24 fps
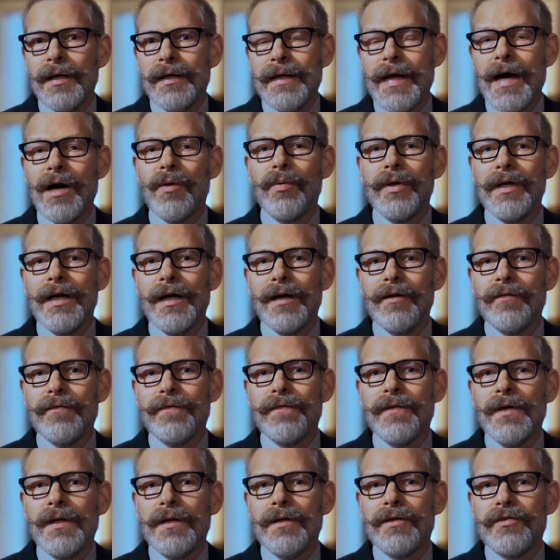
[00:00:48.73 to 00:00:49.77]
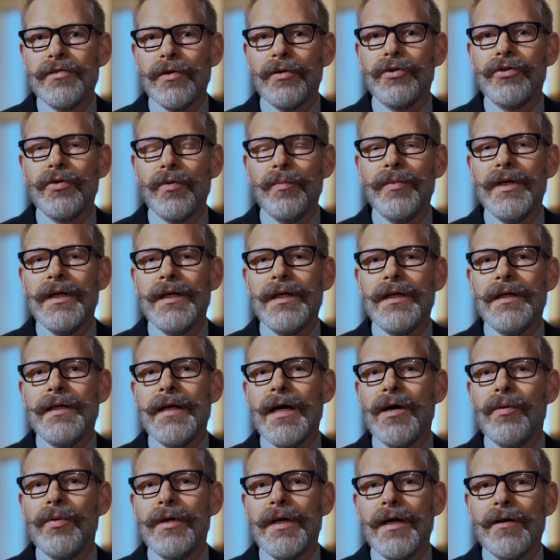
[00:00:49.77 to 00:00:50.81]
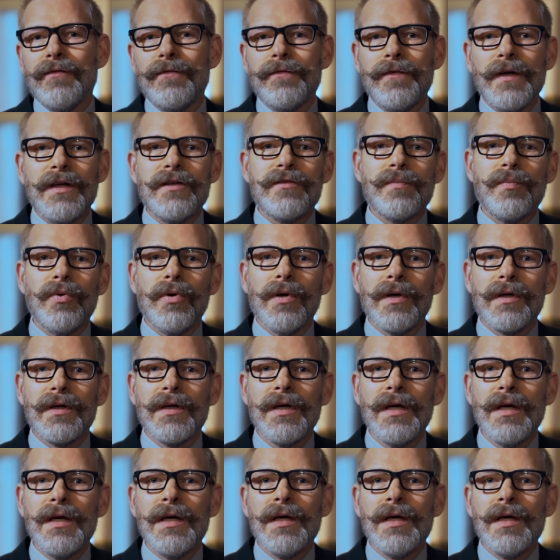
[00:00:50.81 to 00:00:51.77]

Now we have social media, now we have Facebook,